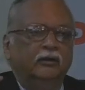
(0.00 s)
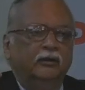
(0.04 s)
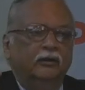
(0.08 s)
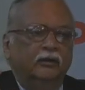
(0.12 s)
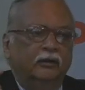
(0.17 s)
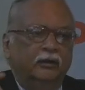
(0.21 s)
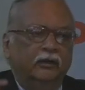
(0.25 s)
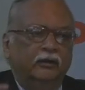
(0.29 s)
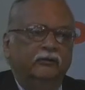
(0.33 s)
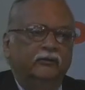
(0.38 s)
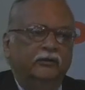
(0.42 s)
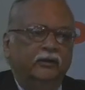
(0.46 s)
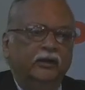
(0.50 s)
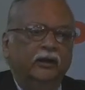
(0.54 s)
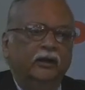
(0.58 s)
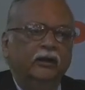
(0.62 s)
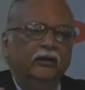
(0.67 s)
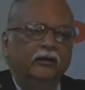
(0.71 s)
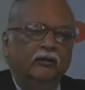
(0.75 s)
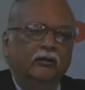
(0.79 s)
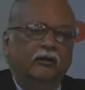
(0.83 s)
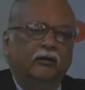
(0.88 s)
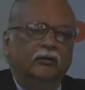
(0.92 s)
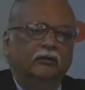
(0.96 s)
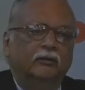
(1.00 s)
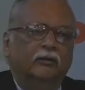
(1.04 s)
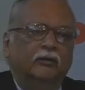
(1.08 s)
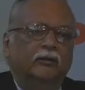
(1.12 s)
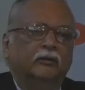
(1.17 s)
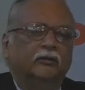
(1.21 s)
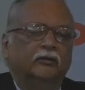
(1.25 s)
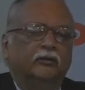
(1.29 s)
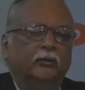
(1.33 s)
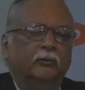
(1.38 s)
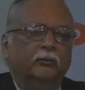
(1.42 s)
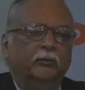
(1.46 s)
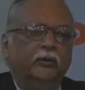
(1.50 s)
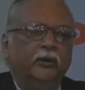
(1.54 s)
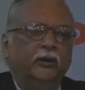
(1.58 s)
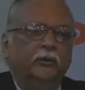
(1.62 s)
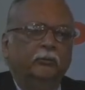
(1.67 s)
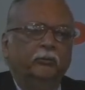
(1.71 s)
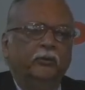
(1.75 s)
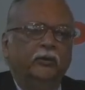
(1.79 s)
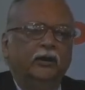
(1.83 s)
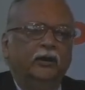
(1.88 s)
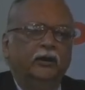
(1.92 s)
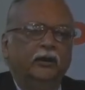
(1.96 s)
dyspnea, orthopnea,
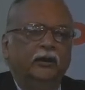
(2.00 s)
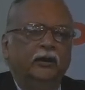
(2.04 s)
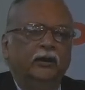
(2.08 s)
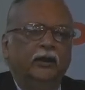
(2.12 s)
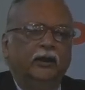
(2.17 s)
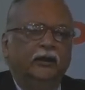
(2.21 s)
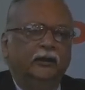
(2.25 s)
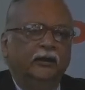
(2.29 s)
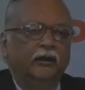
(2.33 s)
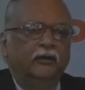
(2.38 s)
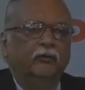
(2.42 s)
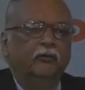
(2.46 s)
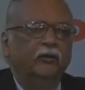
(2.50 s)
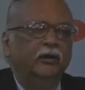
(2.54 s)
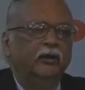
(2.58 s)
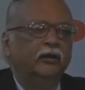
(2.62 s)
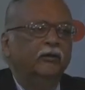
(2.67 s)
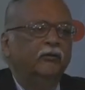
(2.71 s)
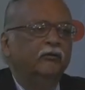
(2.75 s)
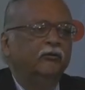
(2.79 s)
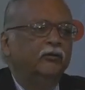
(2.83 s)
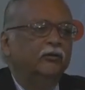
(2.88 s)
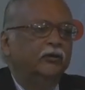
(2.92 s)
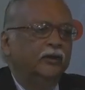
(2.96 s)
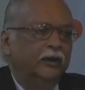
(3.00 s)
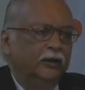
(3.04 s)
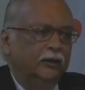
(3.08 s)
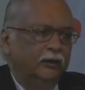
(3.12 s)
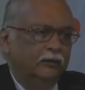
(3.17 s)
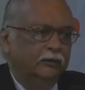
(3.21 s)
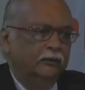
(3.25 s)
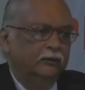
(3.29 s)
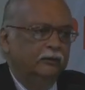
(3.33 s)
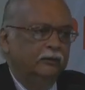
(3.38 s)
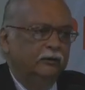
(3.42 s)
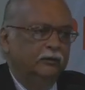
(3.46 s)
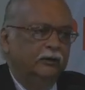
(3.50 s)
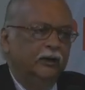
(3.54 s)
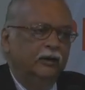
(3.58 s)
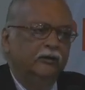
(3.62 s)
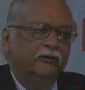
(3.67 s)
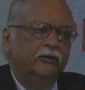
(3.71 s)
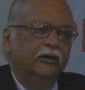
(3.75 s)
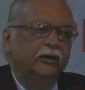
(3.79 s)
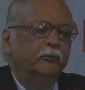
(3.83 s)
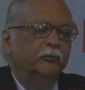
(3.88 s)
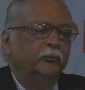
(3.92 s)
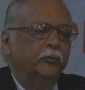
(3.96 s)
PNT, like that only you have to get. That's
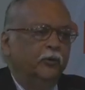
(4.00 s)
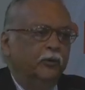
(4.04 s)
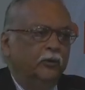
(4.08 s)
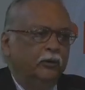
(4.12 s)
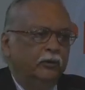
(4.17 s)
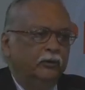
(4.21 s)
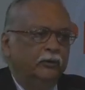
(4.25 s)
an important.